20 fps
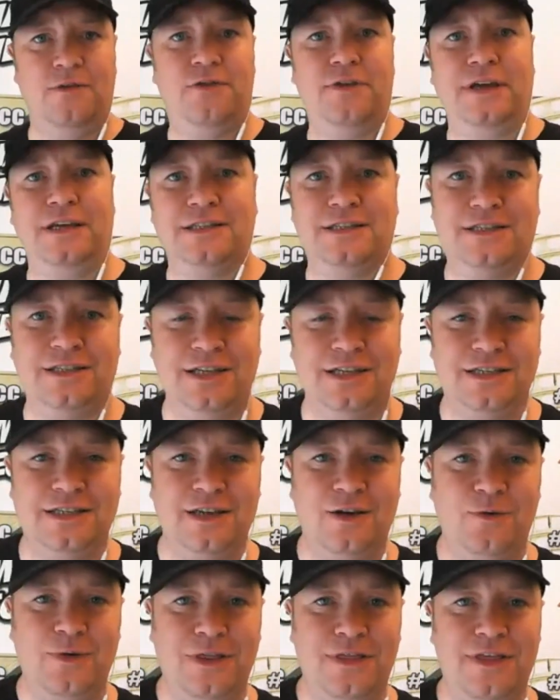things
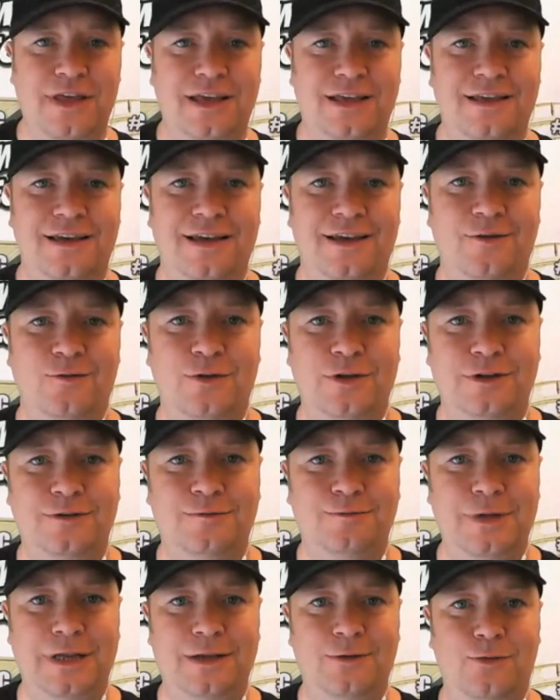that we think we'd
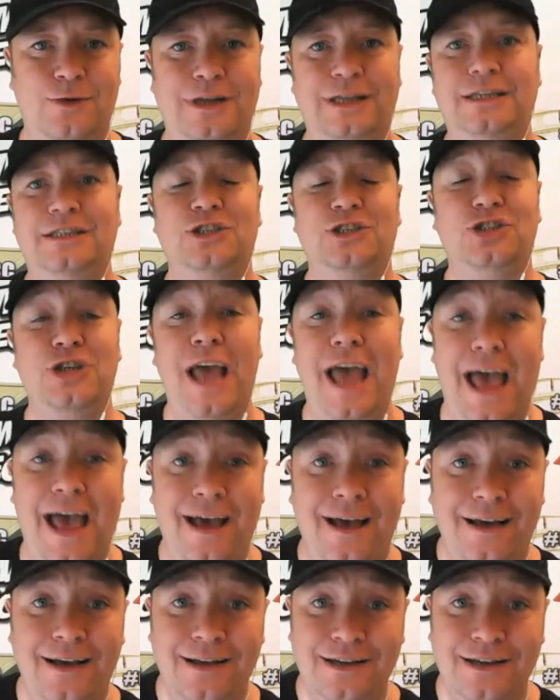be willing to share.